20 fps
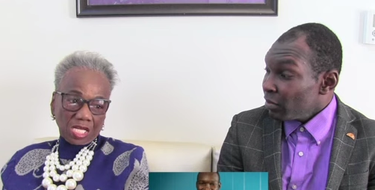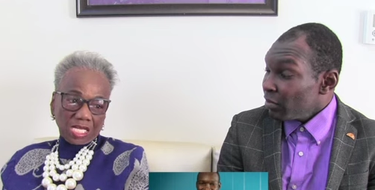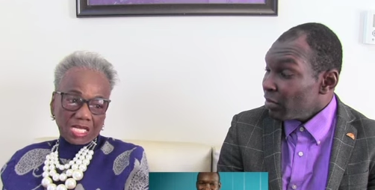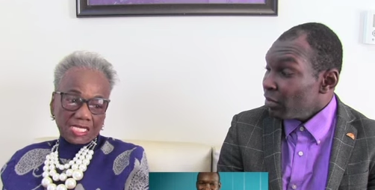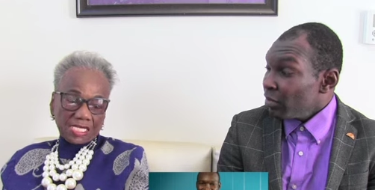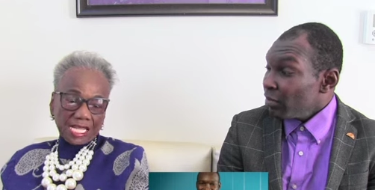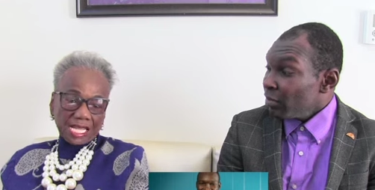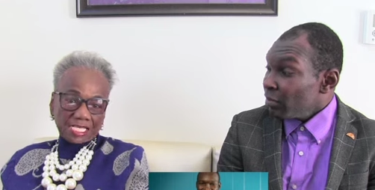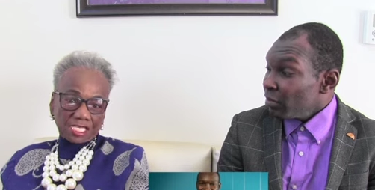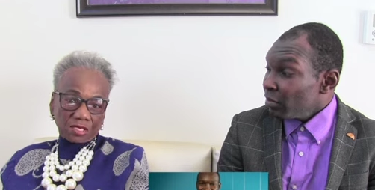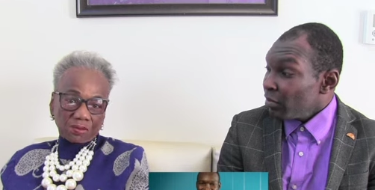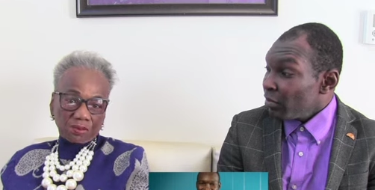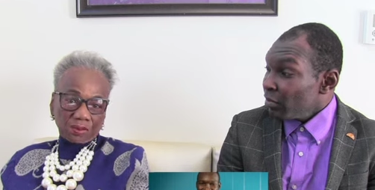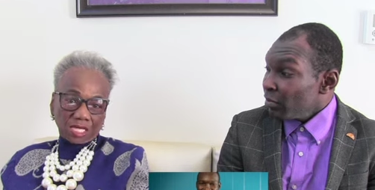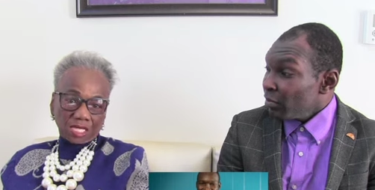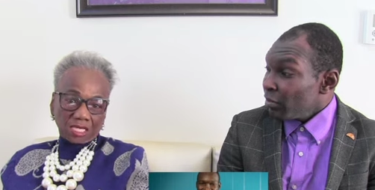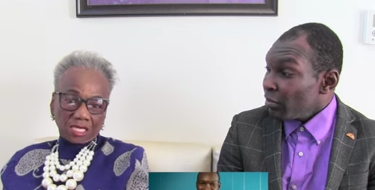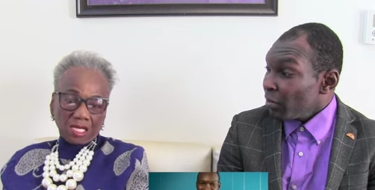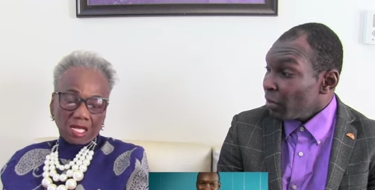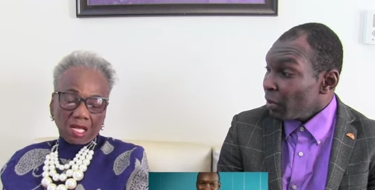Speaker 1: Mm. That's
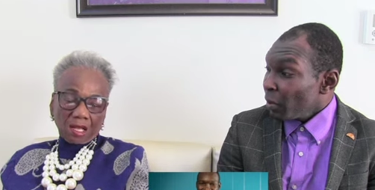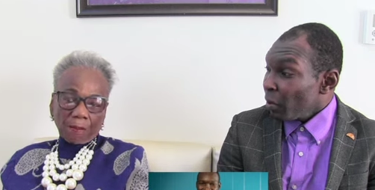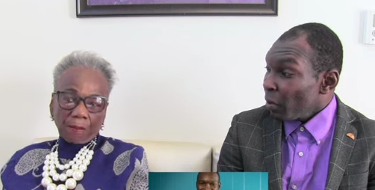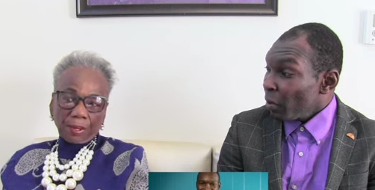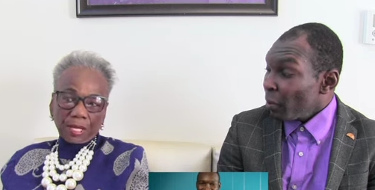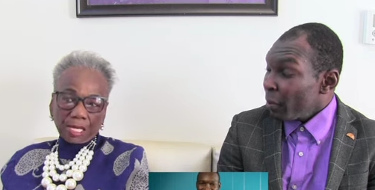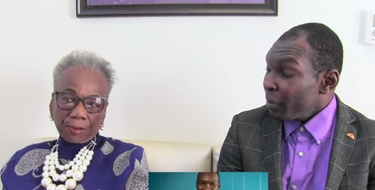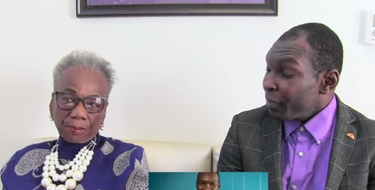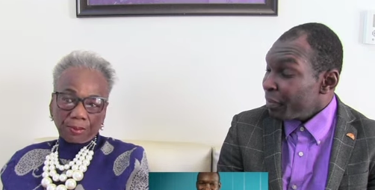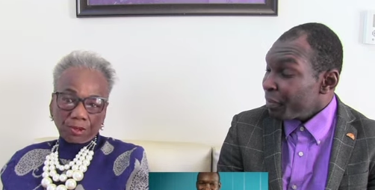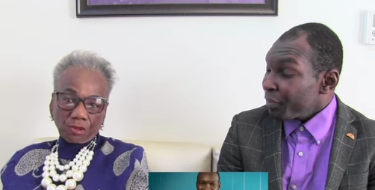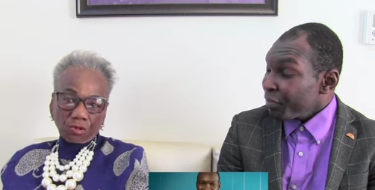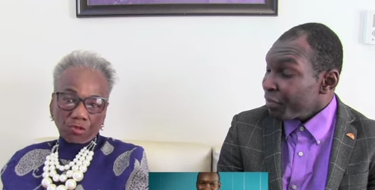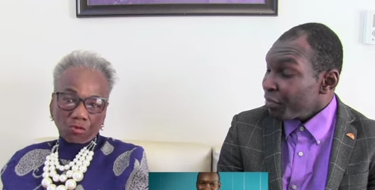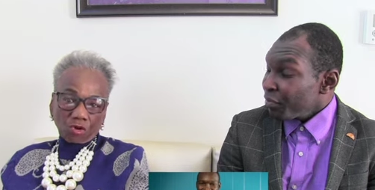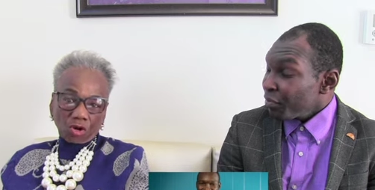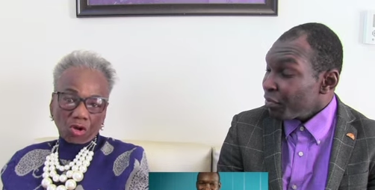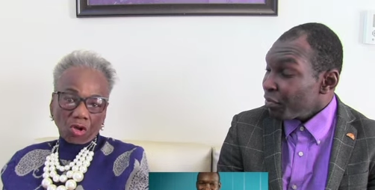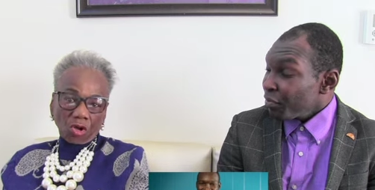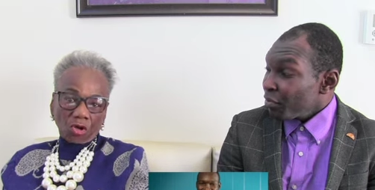what people who
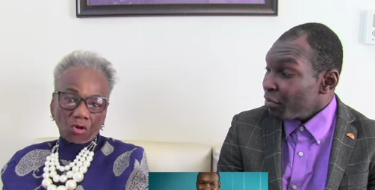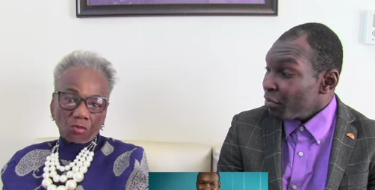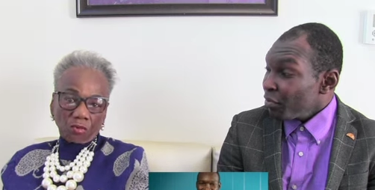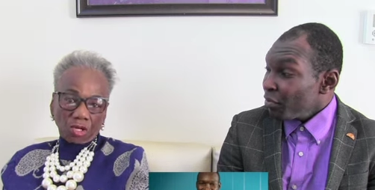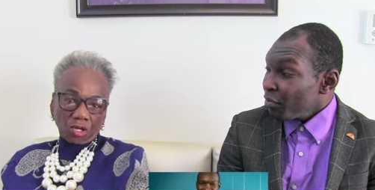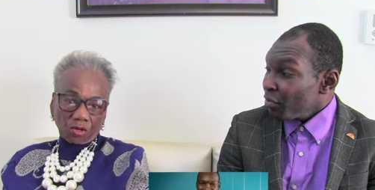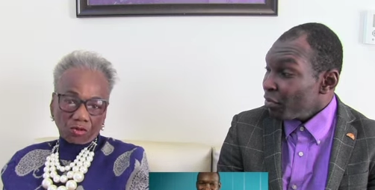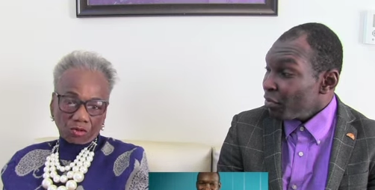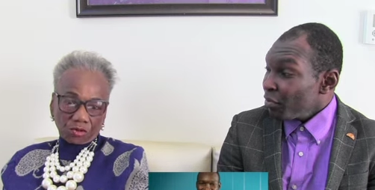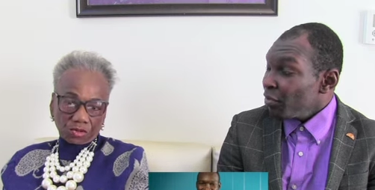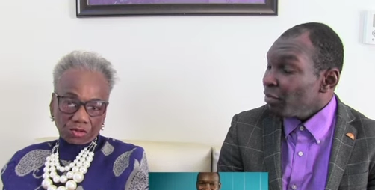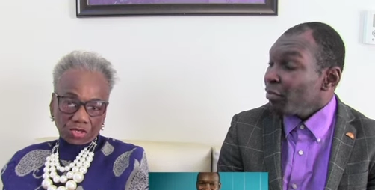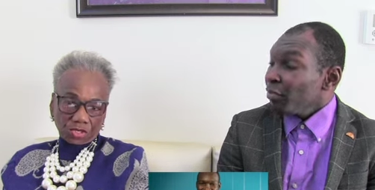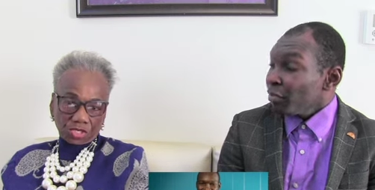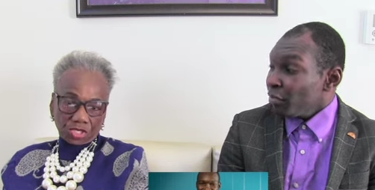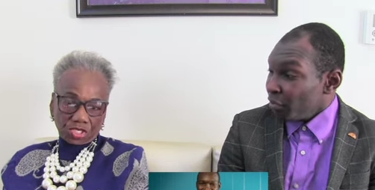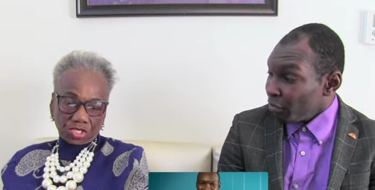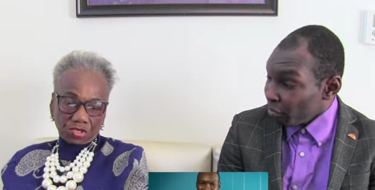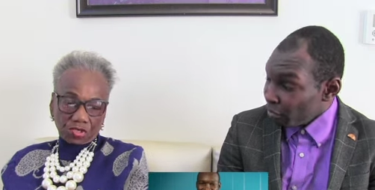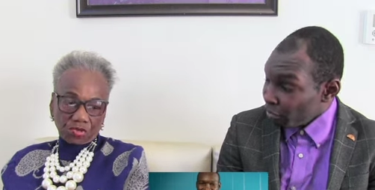are
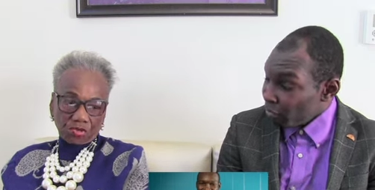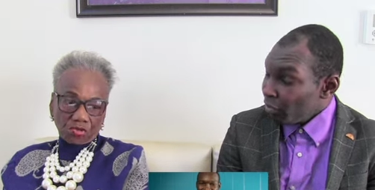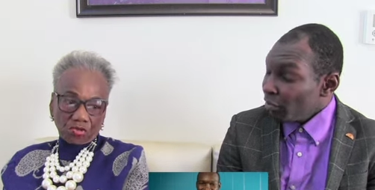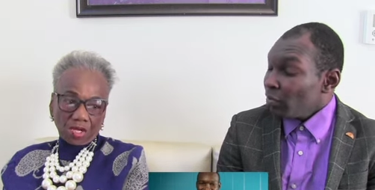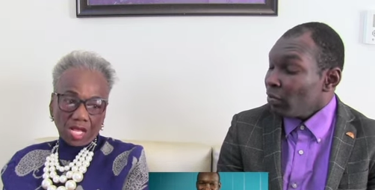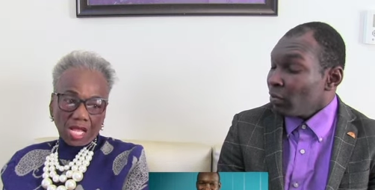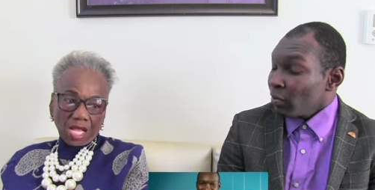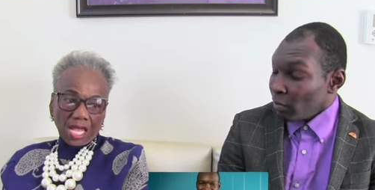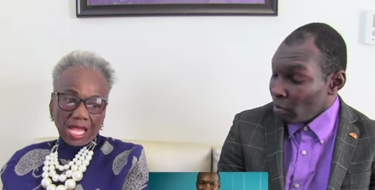homeowners do.